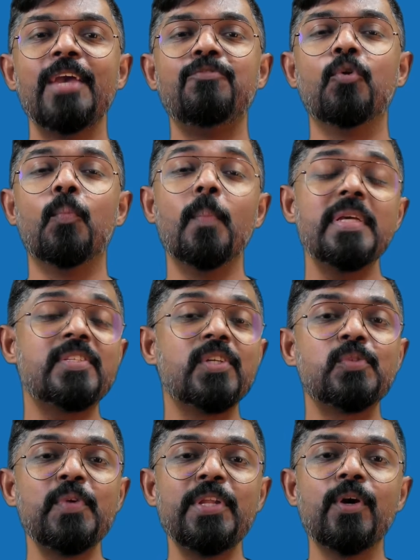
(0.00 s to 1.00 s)
If you missed
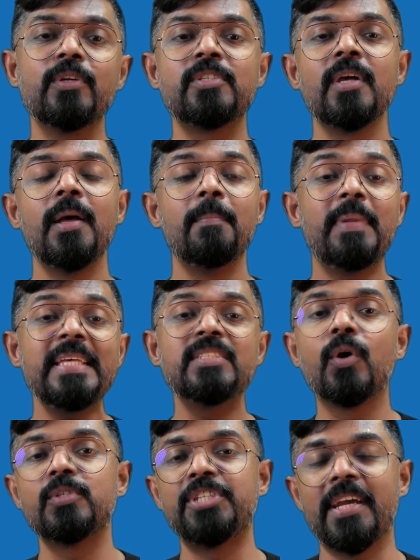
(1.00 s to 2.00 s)
those videos, please
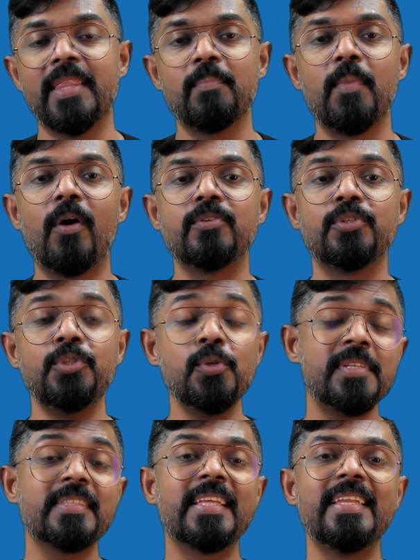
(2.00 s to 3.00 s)
go check them out
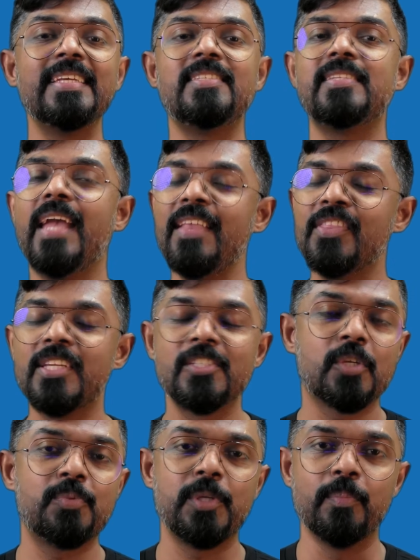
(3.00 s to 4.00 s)
using the links in the
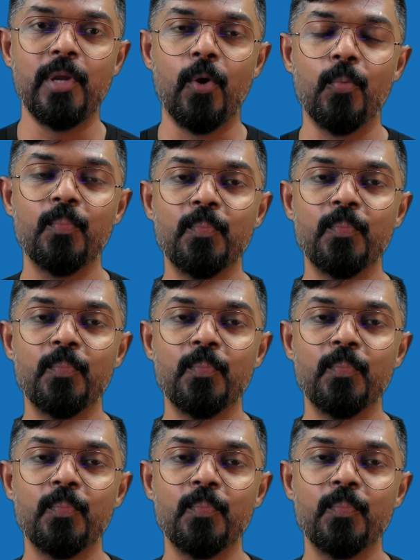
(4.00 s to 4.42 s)
description below.